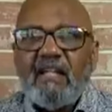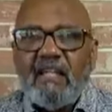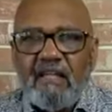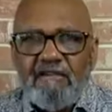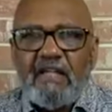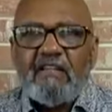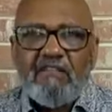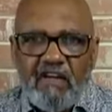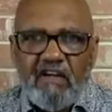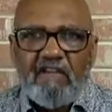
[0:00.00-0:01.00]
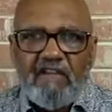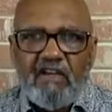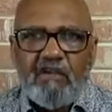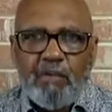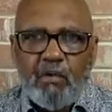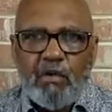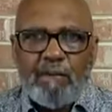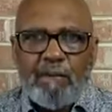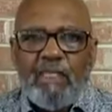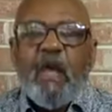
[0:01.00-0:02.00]
Giving is very, very
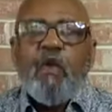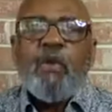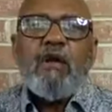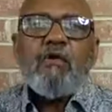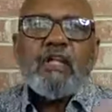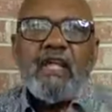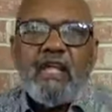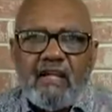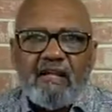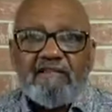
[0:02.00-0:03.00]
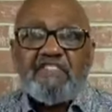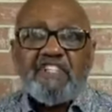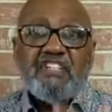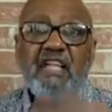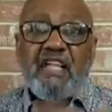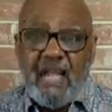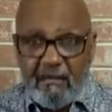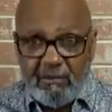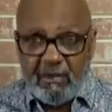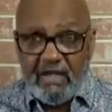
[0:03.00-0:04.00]
important. We don't give to
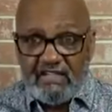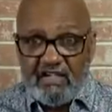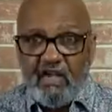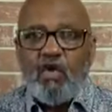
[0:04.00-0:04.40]
get blessed.